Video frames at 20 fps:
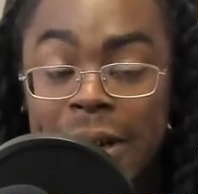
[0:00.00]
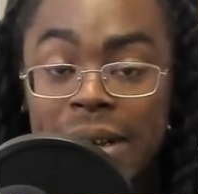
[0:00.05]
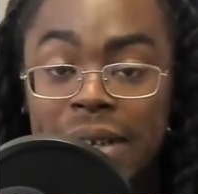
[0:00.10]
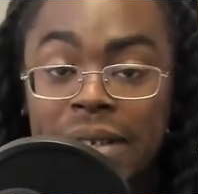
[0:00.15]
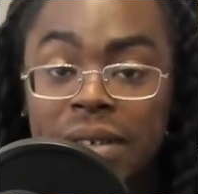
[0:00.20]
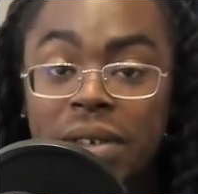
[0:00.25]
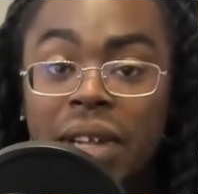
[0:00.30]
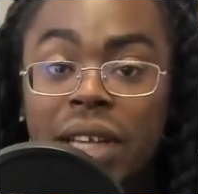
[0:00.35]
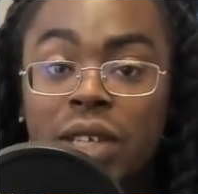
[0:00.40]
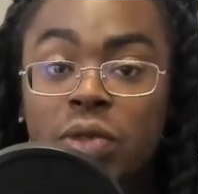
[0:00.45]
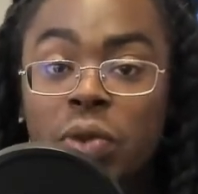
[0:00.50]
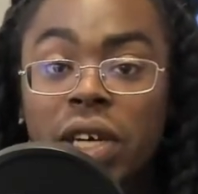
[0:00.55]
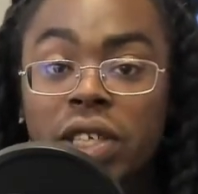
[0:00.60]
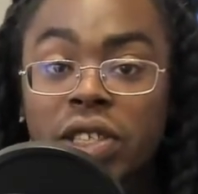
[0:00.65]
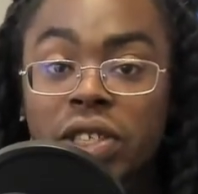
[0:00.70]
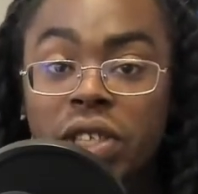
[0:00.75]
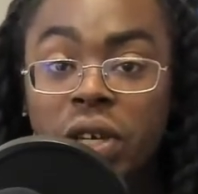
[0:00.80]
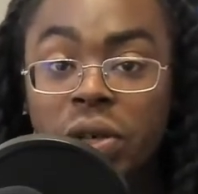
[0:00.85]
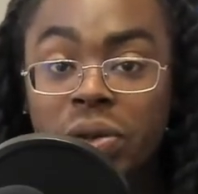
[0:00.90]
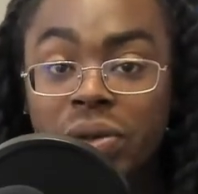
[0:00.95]
So that's why I
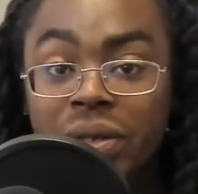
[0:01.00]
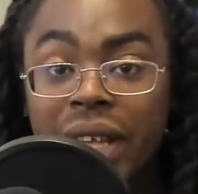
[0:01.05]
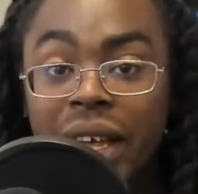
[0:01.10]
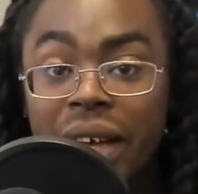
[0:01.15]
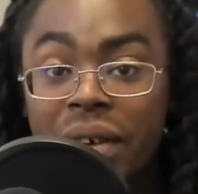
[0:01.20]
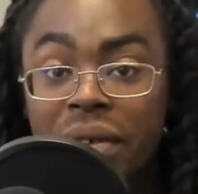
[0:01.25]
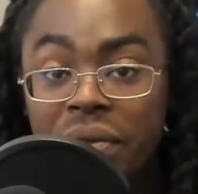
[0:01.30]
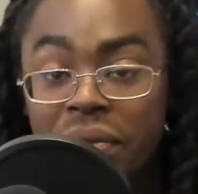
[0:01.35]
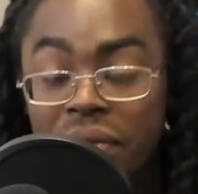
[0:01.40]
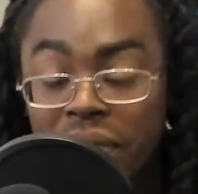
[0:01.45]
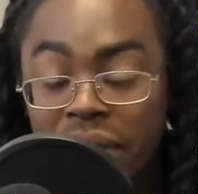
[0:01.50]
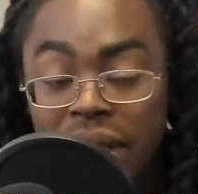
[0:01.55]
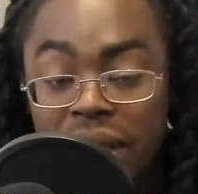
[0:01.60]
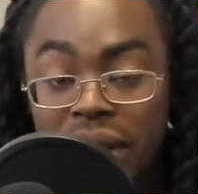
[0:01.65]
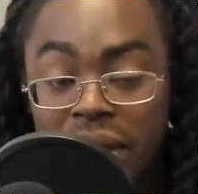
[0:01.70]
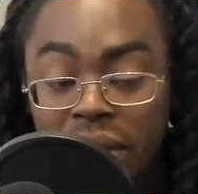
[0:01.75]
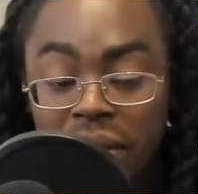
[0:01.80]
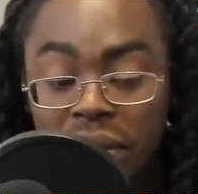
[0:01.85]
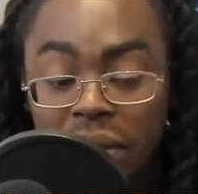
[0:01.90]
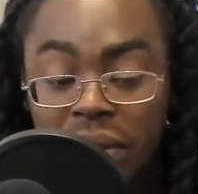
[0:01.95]
chose that
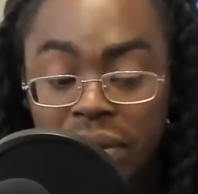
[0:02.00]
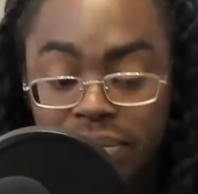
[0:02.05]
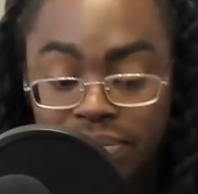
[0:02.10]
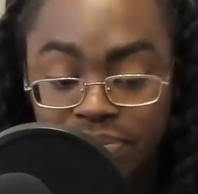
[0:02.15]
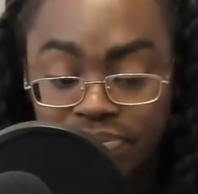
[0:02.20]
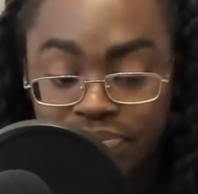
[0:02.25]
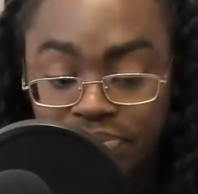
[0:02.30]
vehicle.